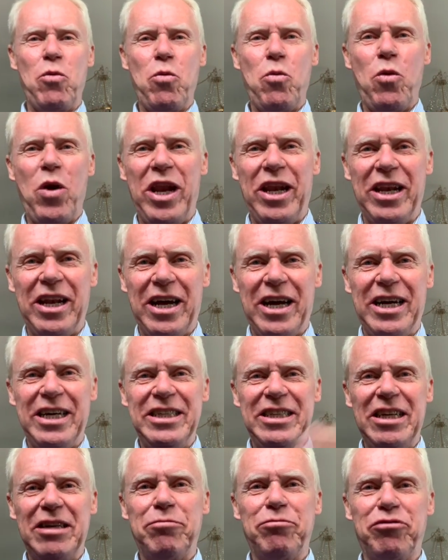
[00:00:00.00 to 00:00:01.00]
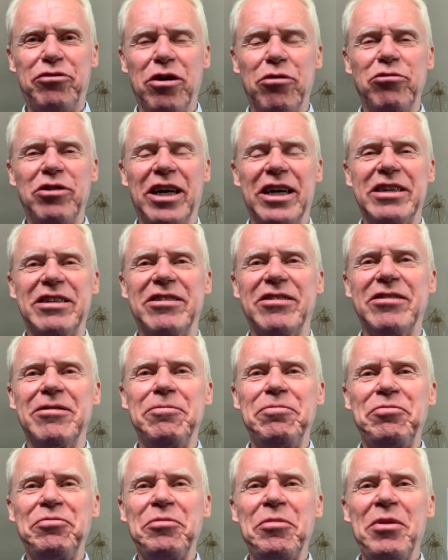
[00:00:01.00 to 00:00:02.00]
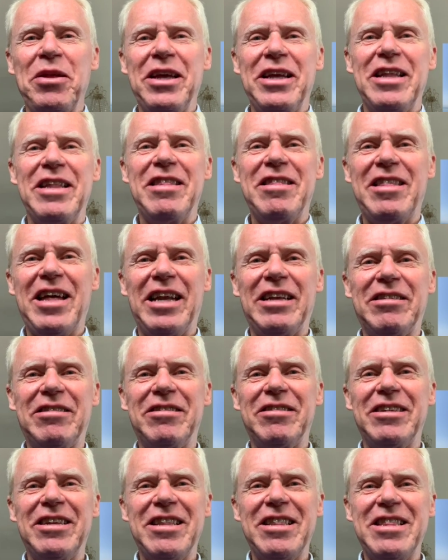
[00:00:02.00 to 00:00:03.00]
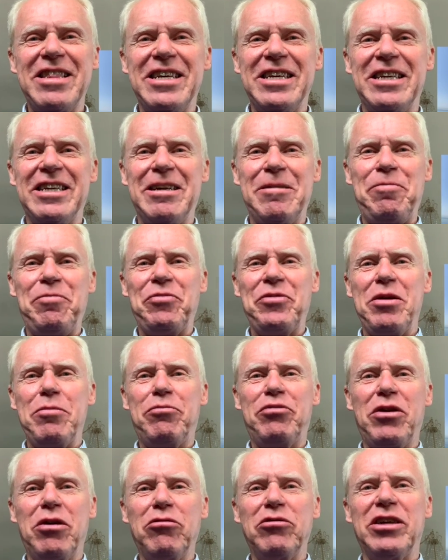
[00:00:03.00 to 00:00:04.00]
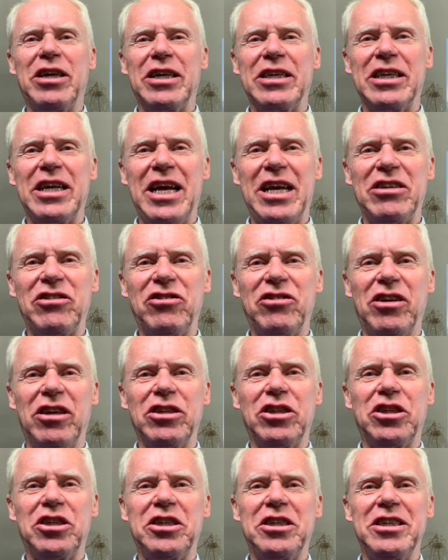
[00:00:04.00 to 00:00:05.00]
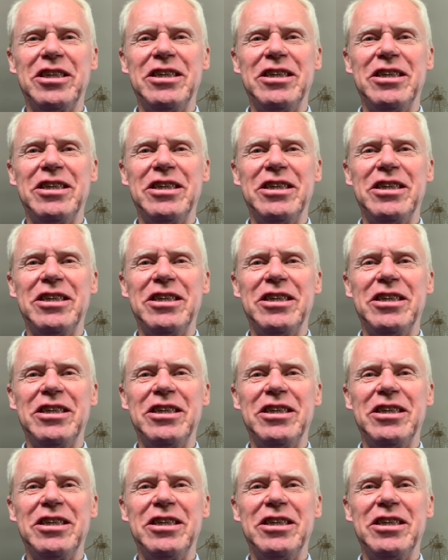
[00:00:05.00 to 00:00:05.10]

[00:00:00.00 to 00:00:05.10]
when I did products that the product as such